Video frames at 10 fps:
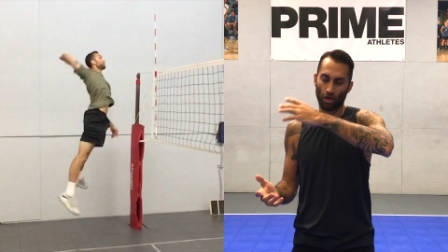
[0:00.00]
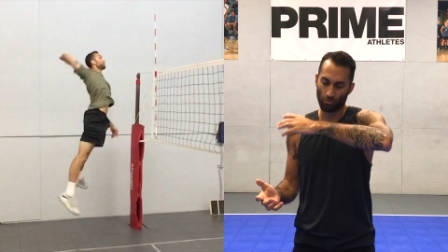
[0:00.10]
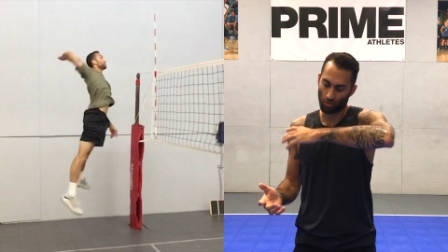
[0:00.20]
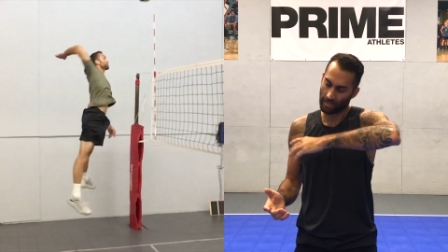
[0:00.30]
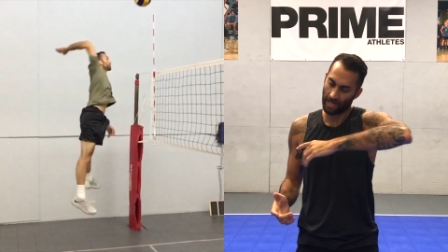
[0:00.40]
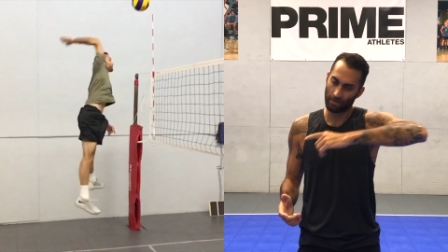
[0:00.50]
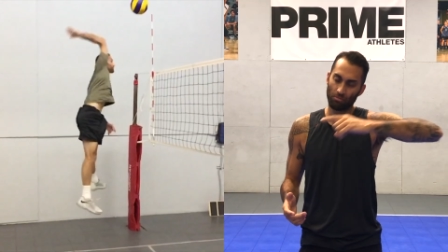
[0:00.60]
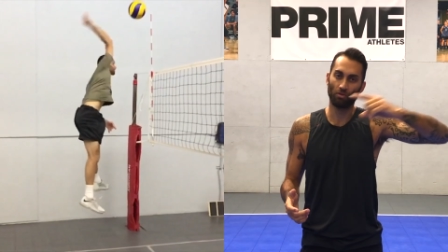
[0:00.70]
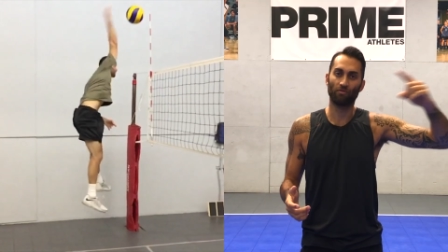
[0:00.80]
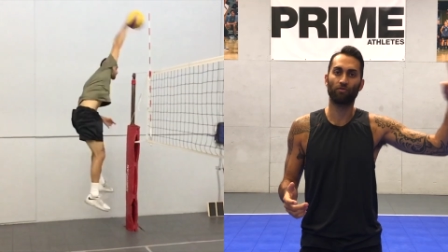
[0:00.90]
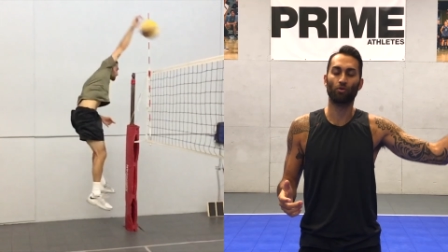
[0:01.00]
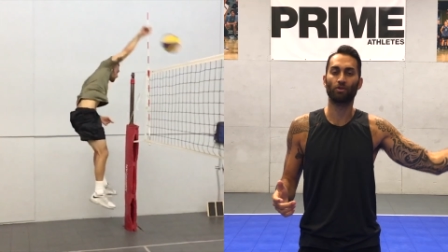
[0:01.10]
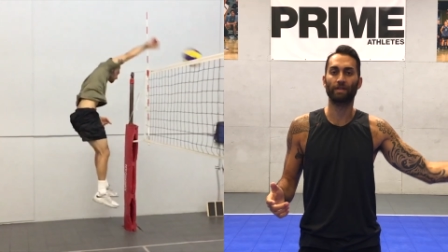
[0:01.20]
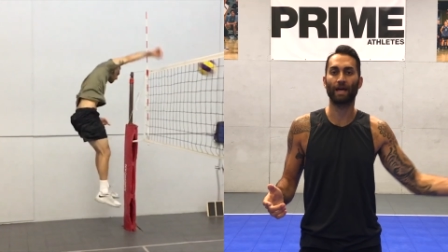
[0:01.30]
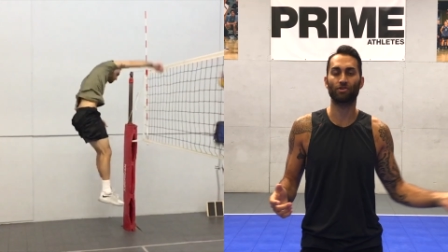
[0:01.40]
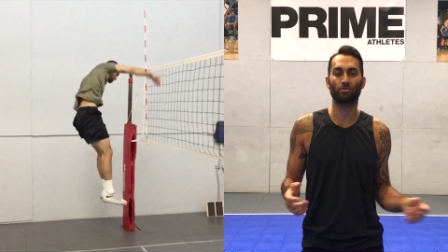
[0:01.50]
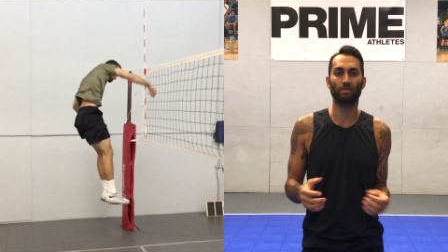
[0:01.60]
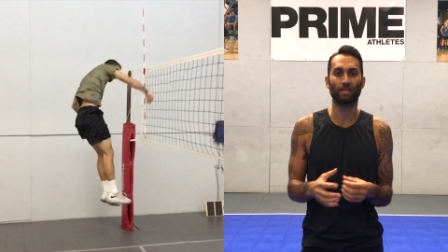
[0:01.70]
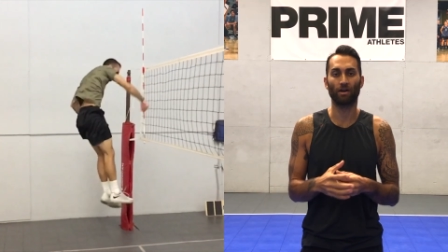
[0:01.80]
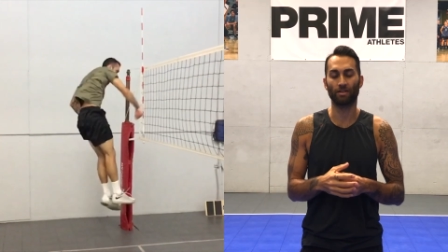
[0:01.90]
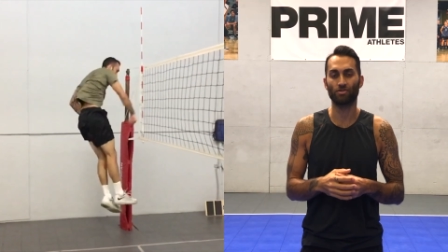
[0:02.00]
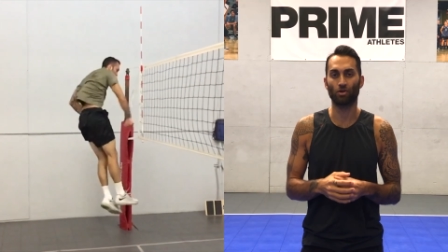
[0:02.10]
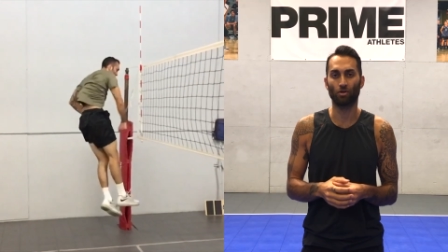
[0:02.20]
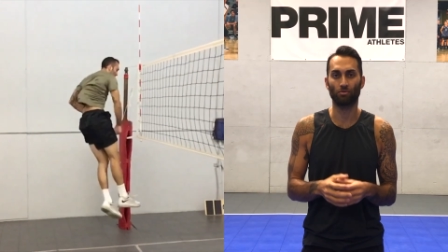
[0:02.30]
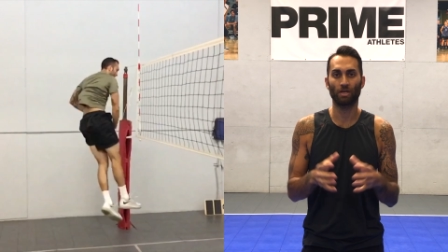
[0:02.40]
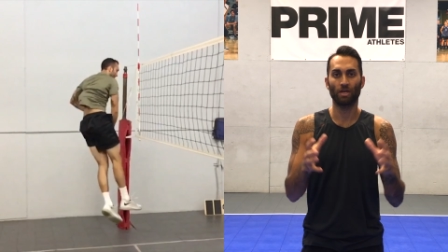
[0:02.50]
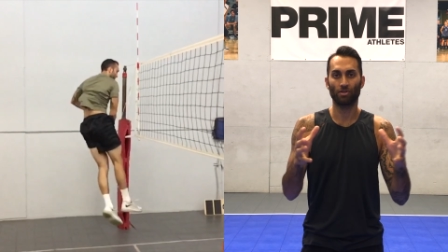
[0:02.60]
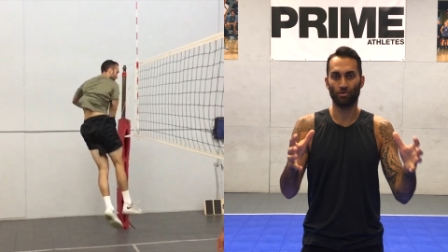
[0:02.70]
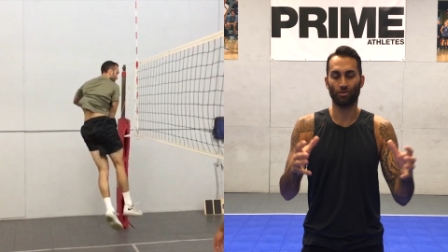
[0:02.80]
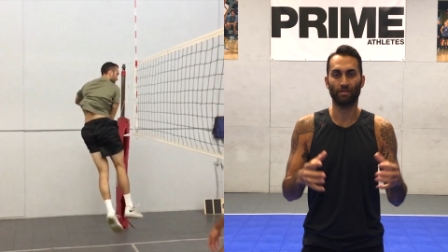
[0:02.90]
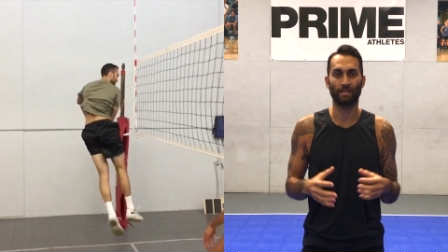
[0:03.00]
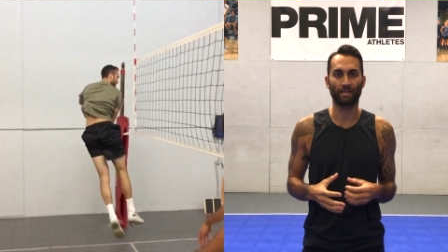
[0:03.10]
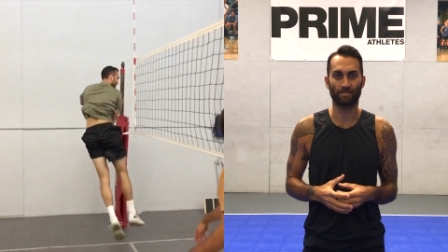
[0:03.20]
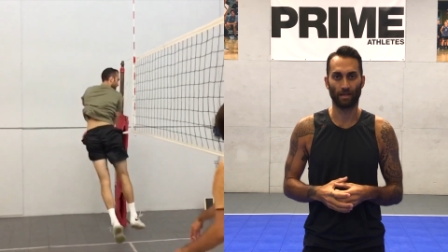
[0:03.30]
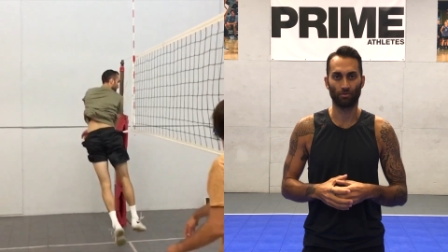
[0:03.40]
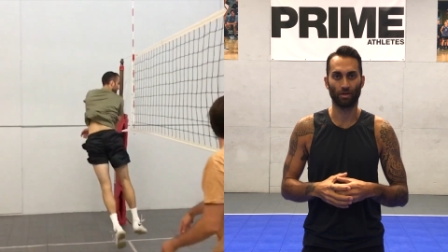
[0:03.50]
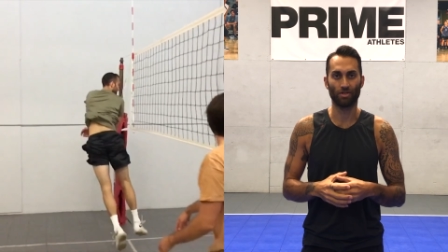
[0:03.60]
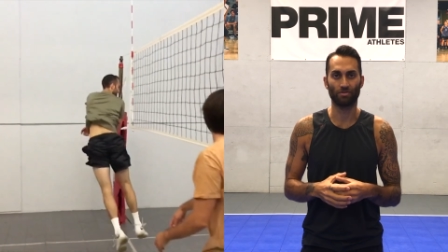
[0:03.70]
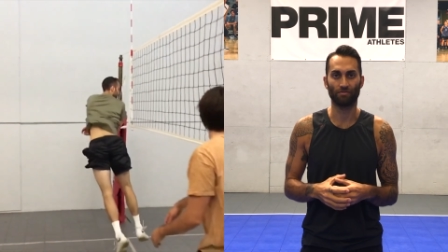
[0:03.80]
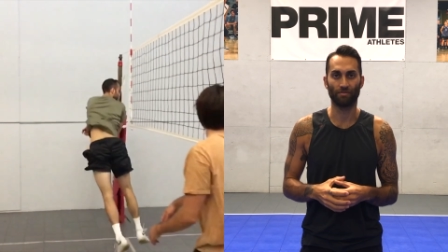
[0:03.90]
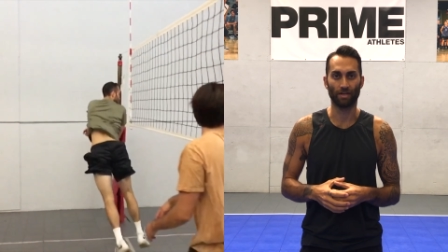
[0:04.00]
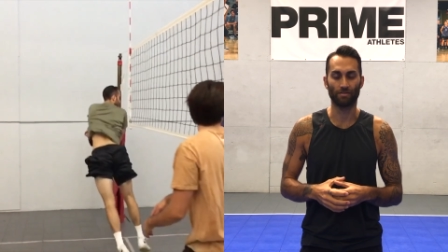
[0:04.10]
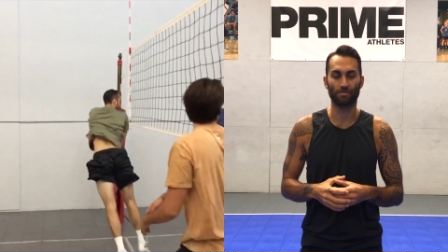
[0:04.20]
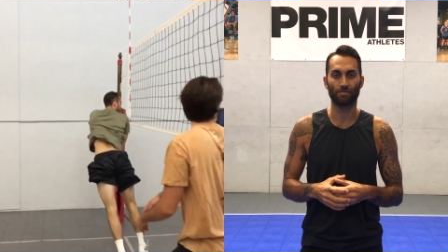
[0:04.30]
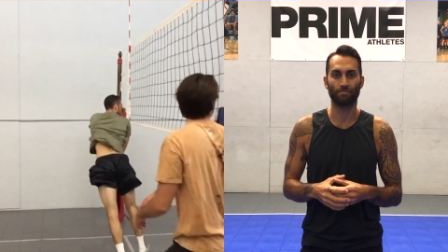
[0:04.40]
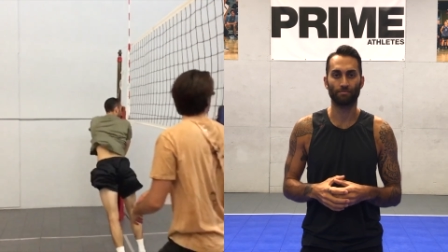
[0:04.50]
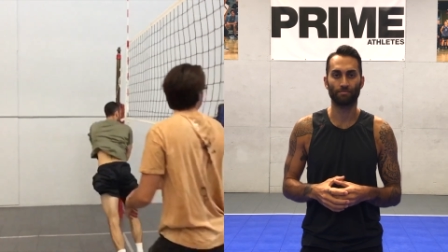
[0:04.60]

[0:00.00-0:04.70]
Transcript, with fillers: the arm will catapult forward naturally on its own during the acceleration phase.